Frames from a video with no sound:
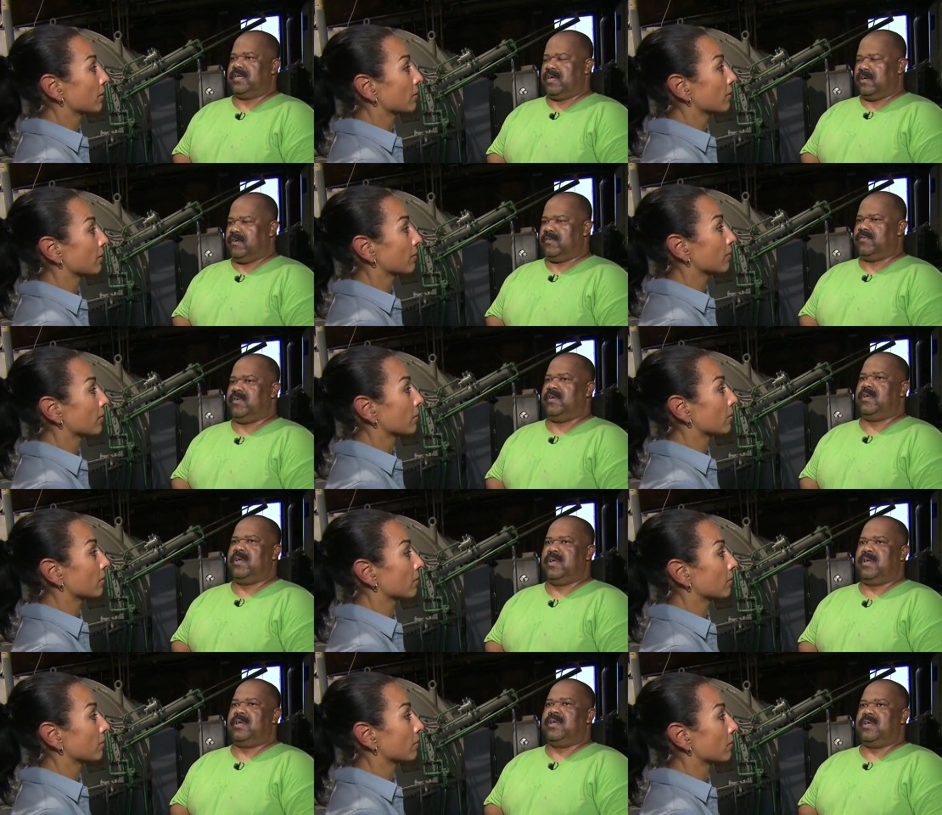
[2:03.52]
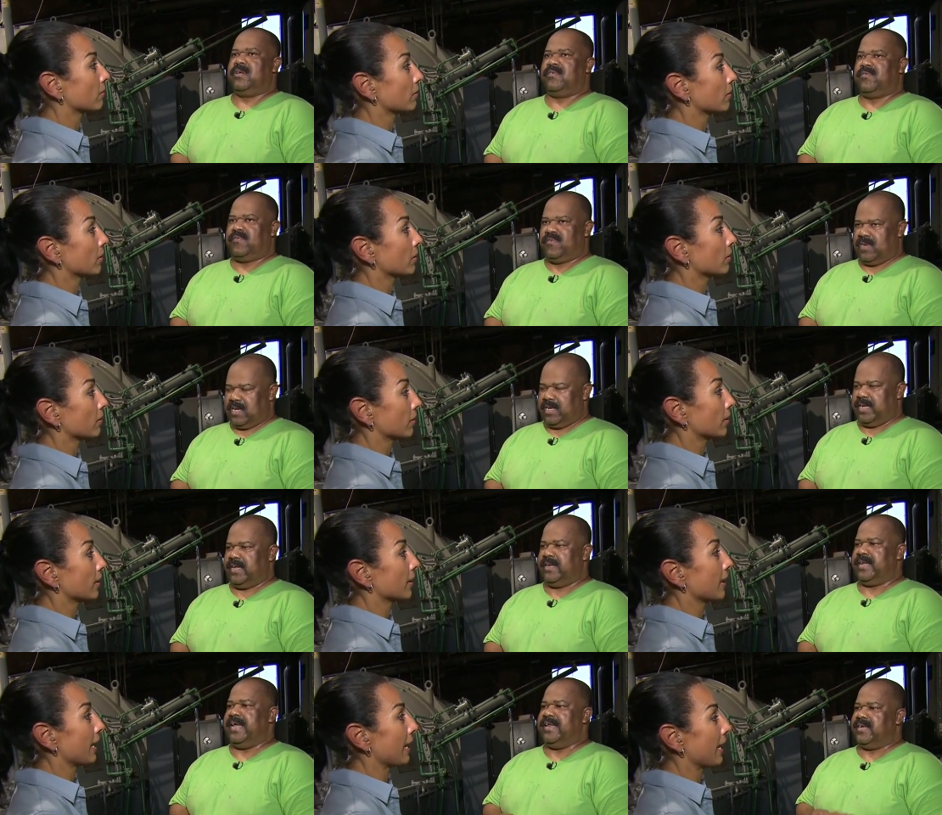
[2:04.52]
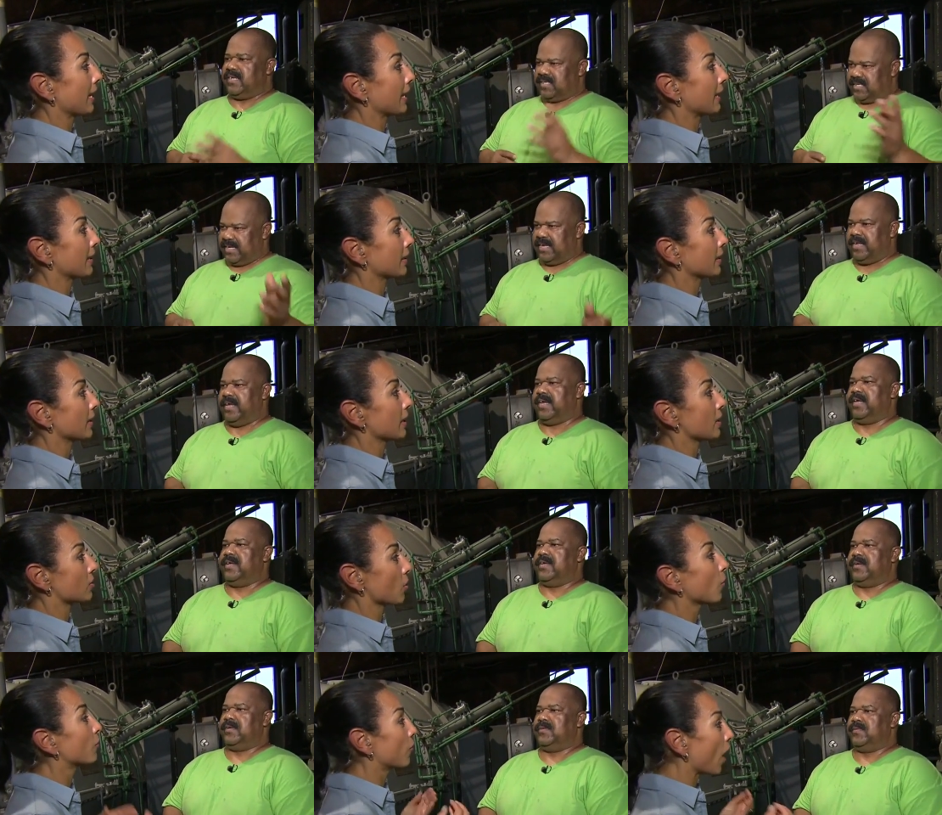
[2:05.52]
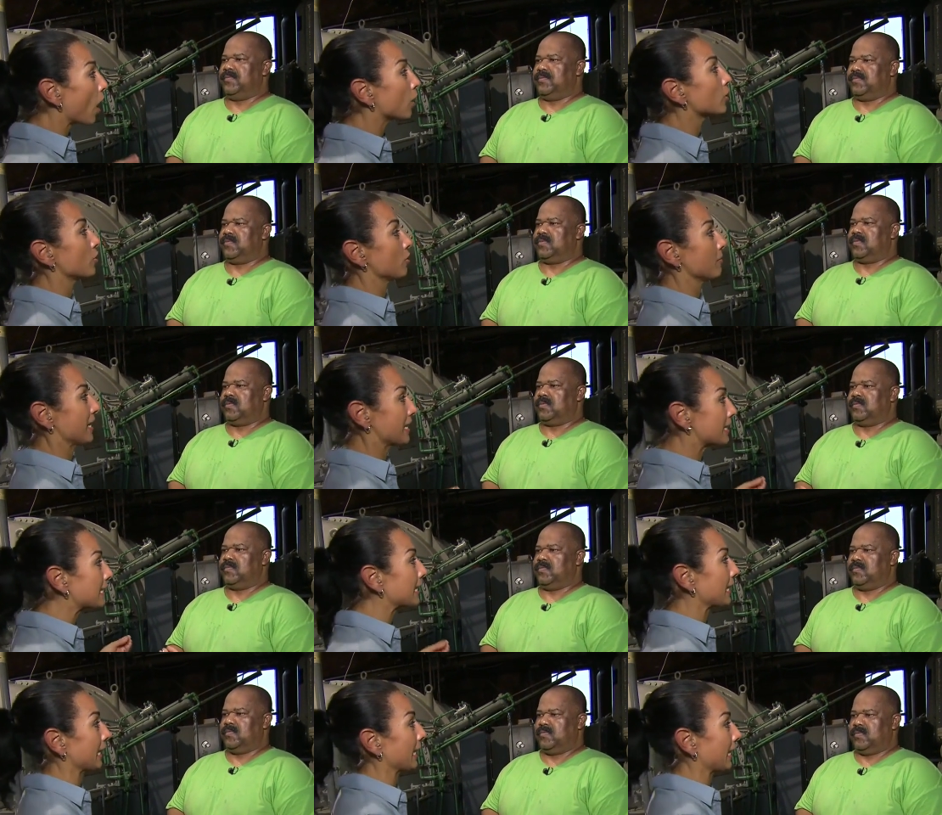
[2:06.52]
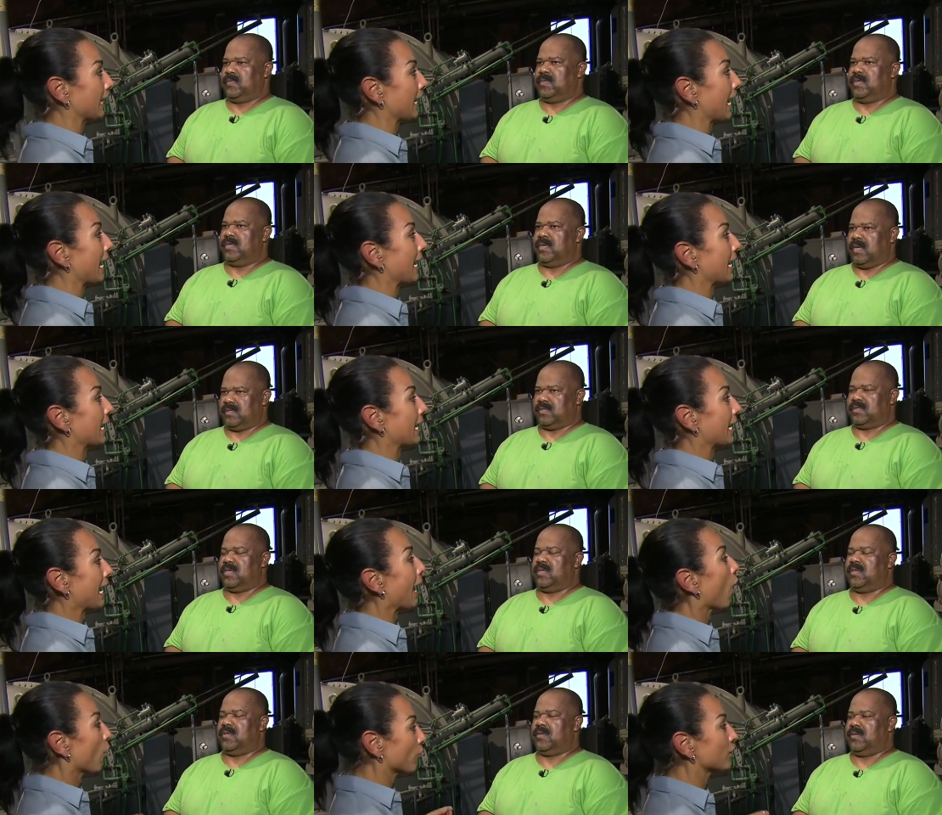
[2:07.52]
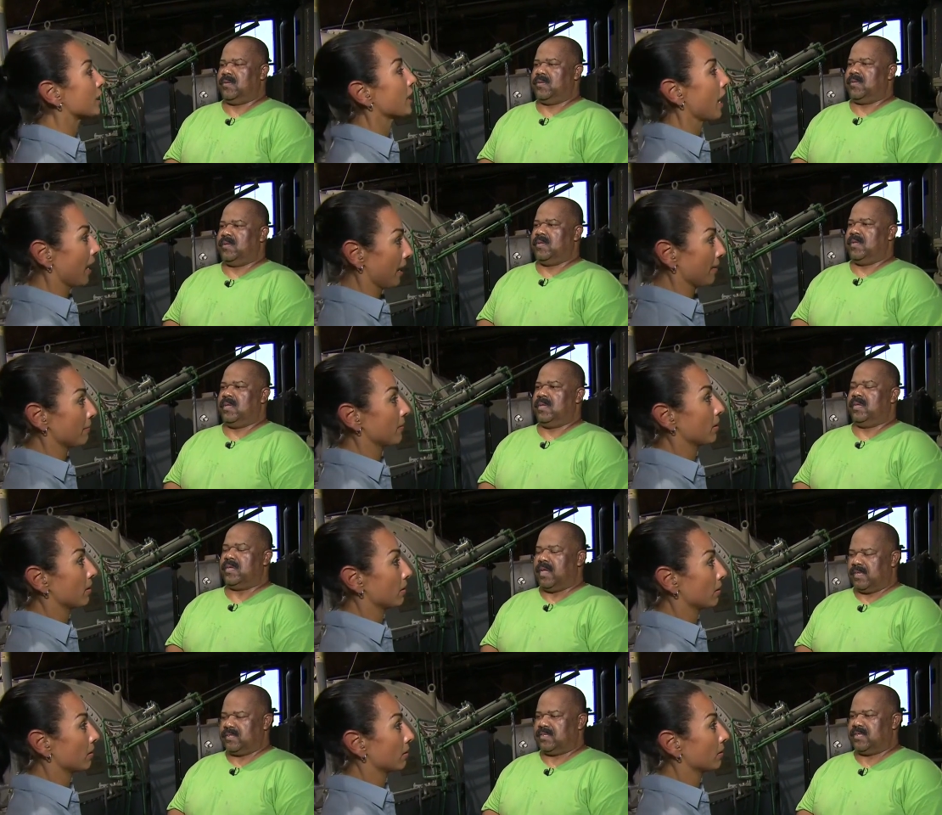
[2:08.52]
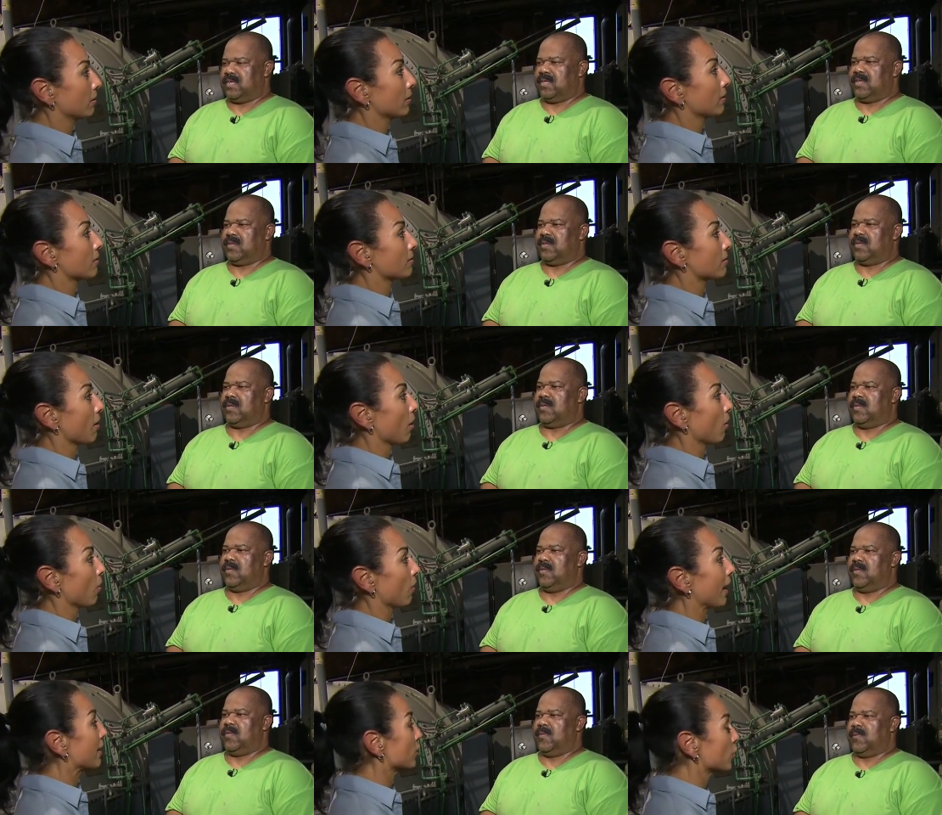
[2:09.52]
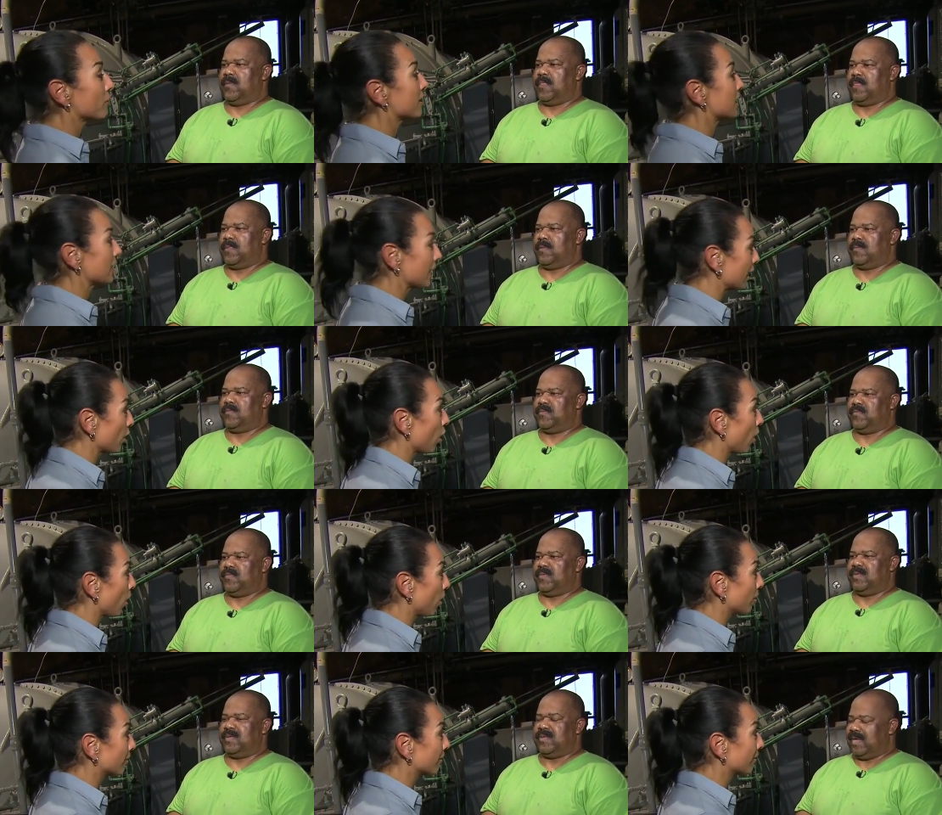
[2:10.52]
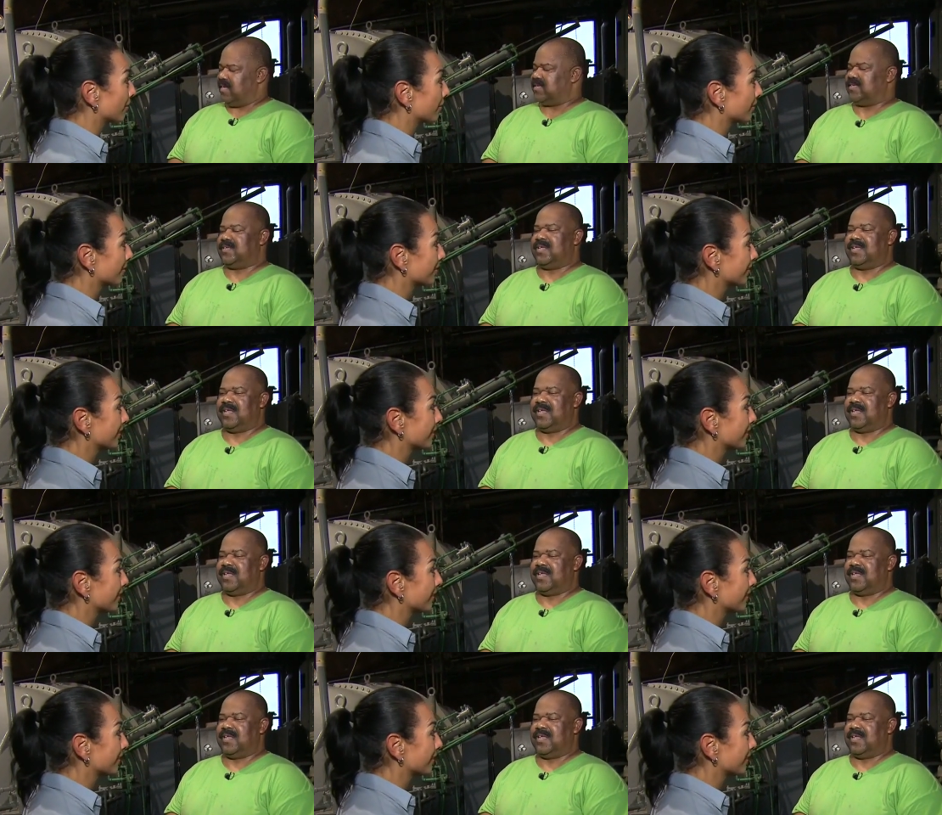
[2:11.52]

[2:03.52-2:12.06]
Speaker 1: of flooding in the city.
Speaker 2: So volume is key. Yes. Over time. Yes. So and you've seen it all. Yes.